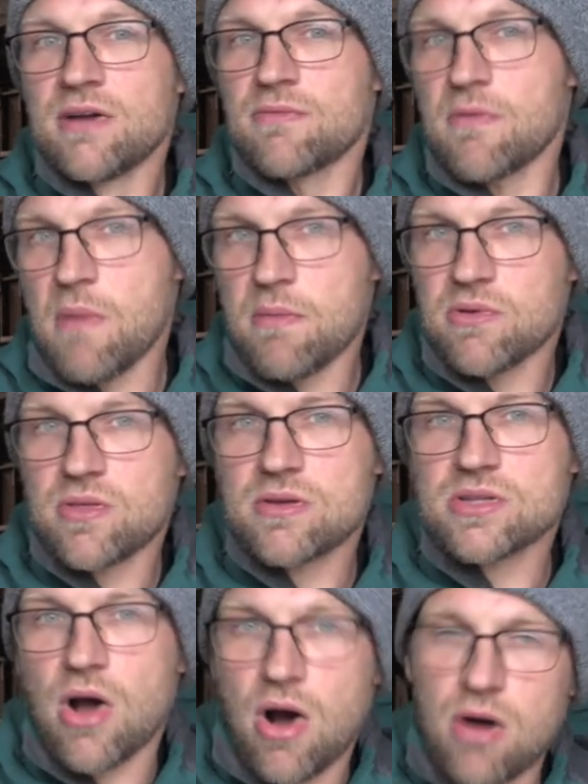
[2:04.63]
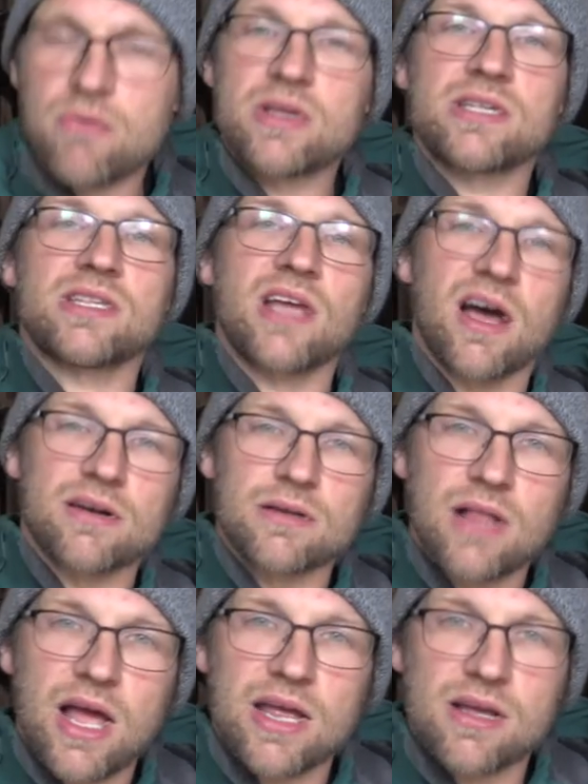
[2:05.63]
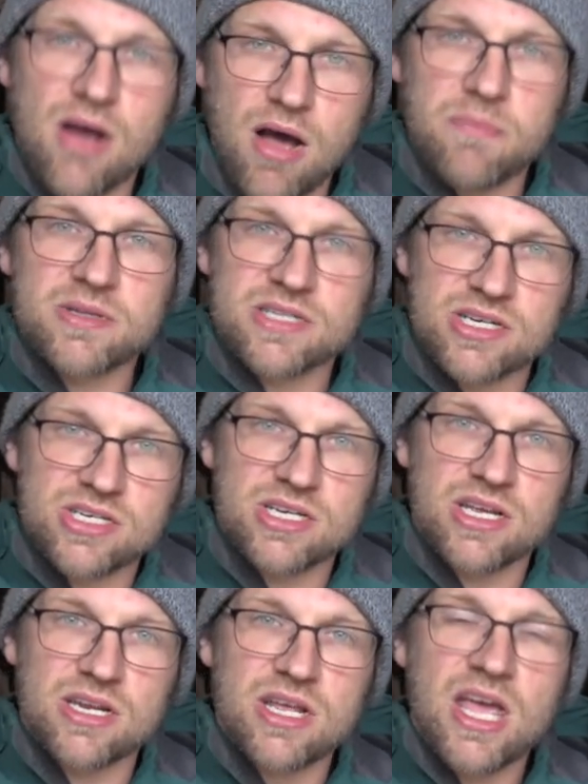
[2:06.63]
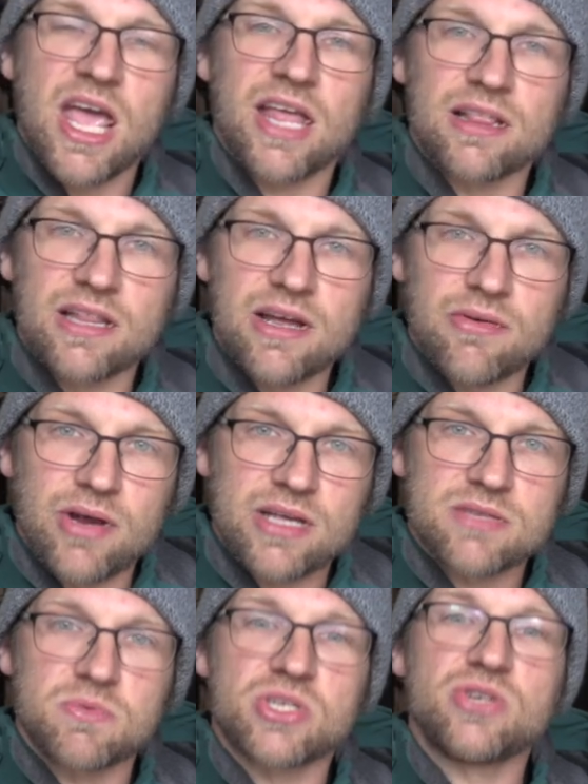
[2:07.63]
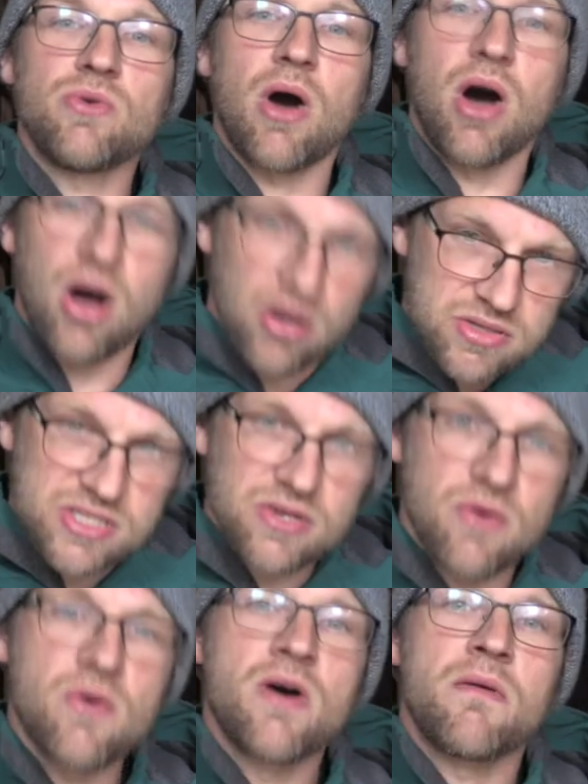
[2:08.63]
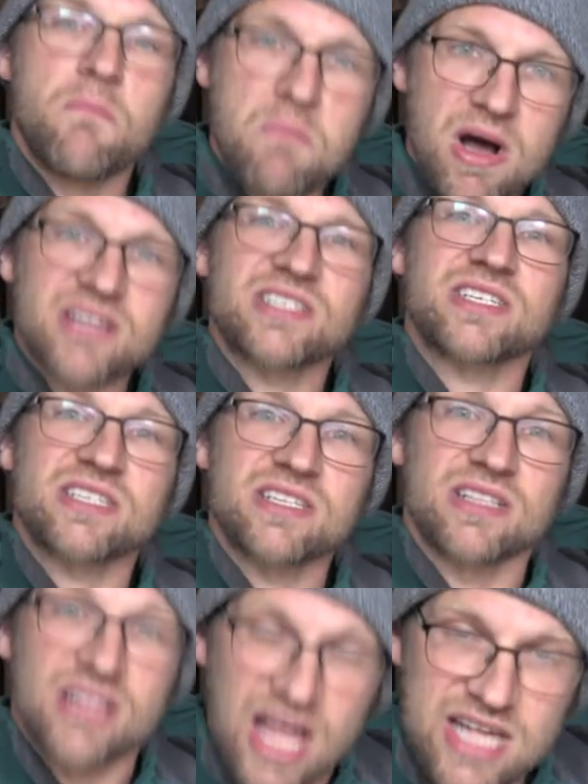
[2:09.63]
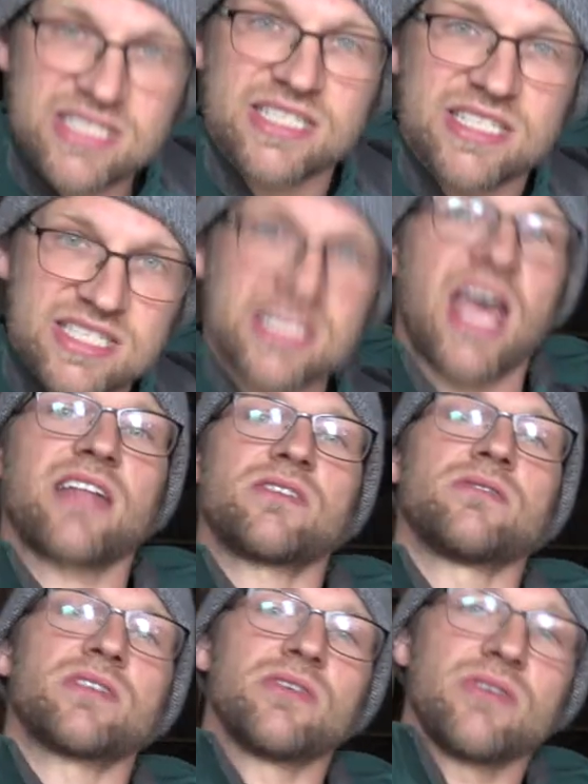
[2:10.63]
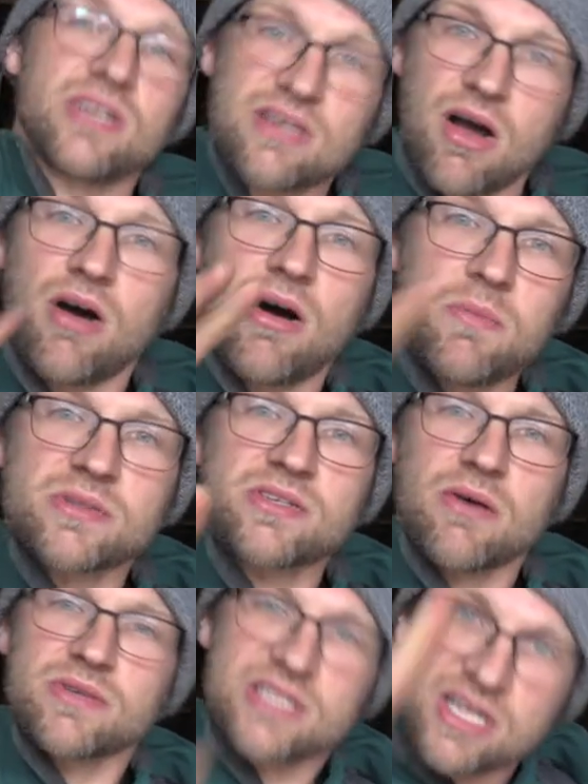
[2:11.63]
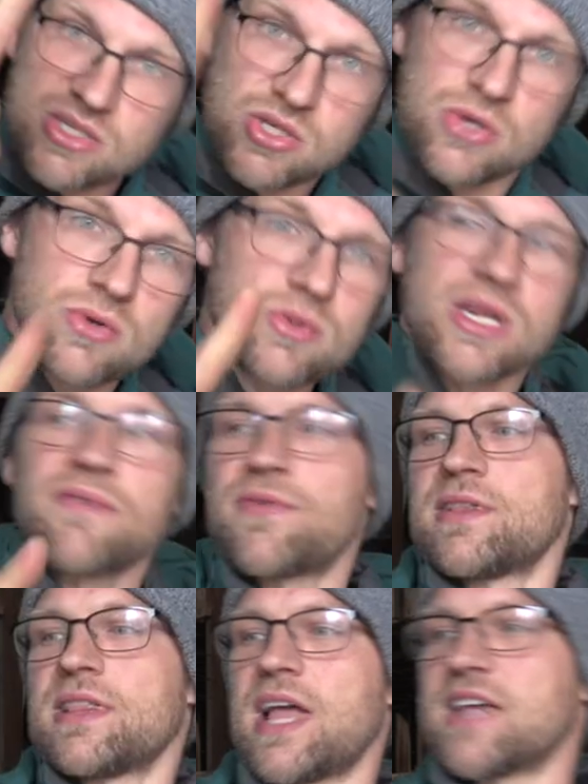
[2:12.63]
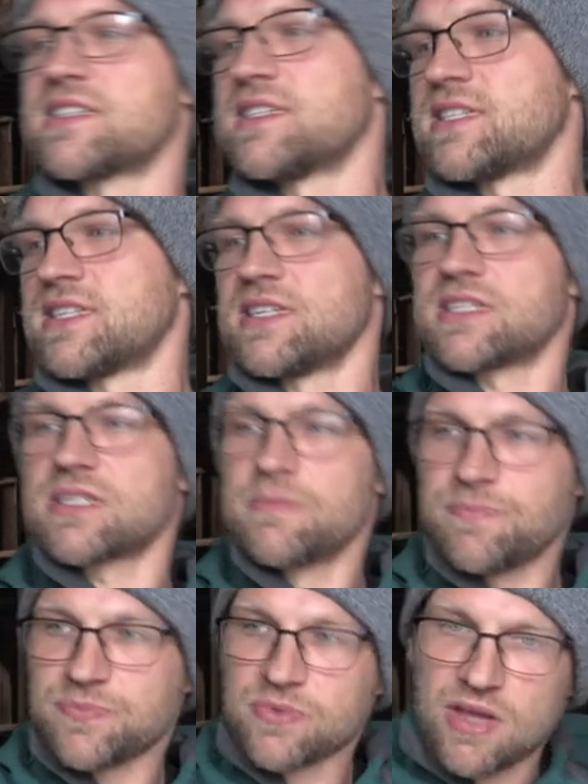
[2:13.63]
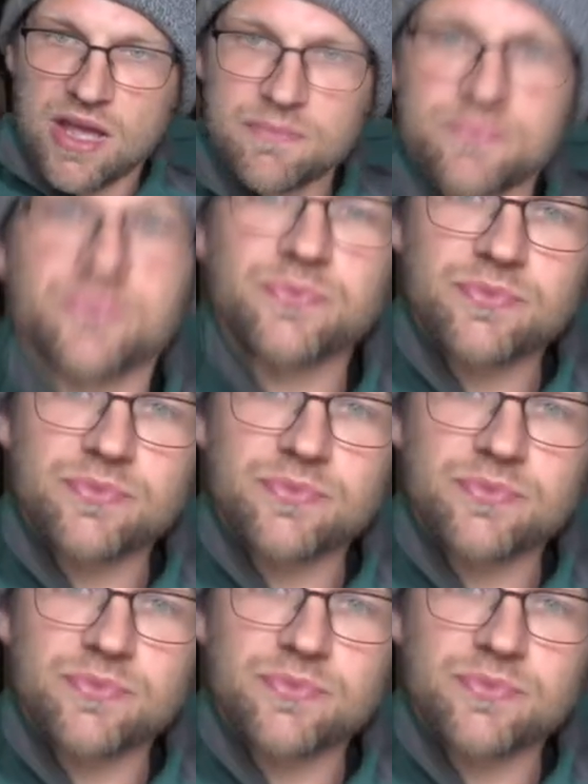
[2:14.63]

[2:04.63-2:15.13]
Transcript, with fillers: Remember, there's always the underlying composition and lyrics, which you also must license that to. So you need to almost always get two different licenses. Okay.